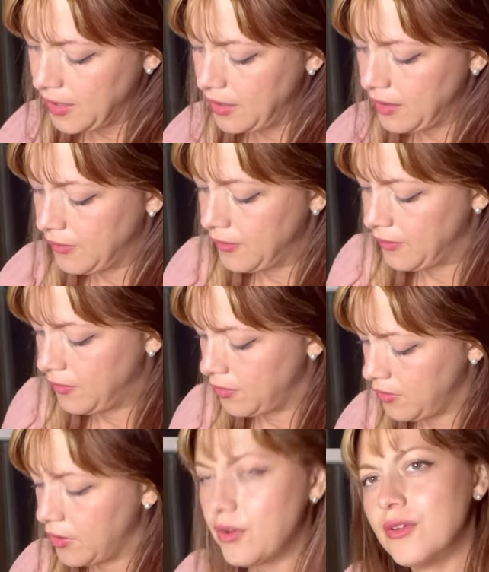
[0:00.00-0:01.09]
Now, since they're
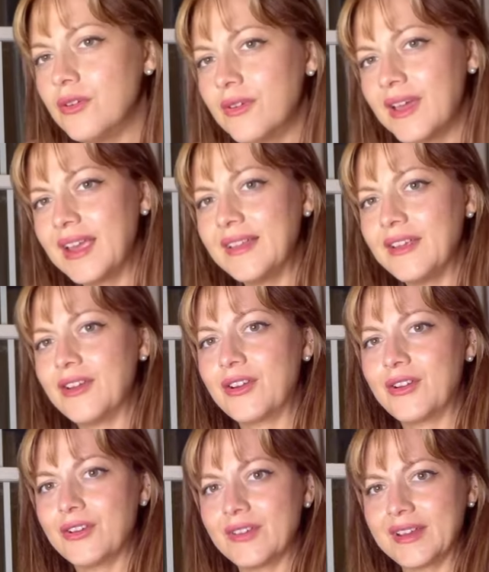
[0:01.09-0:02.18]
the curl kind, they are
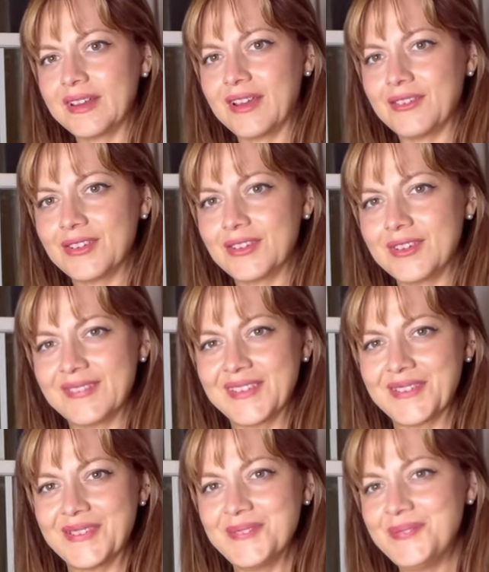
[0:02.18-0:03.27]
curling down just a
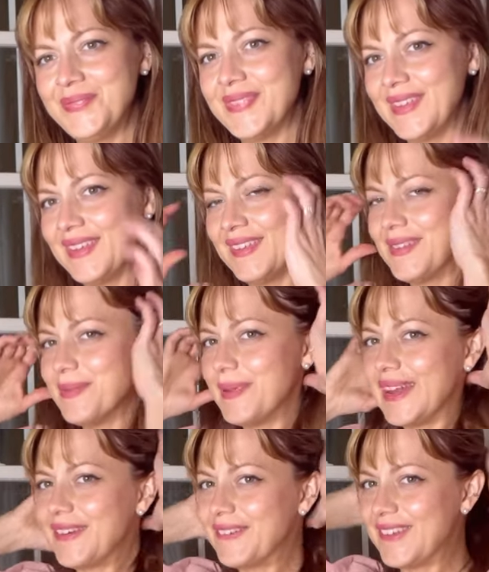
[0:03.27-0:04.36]
little. But
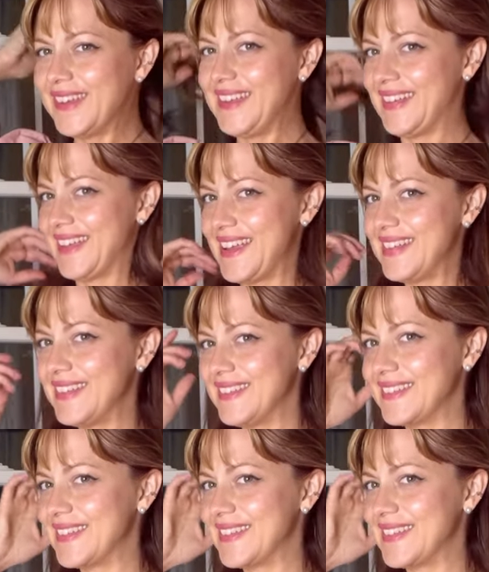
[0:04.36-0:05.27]
I really like these.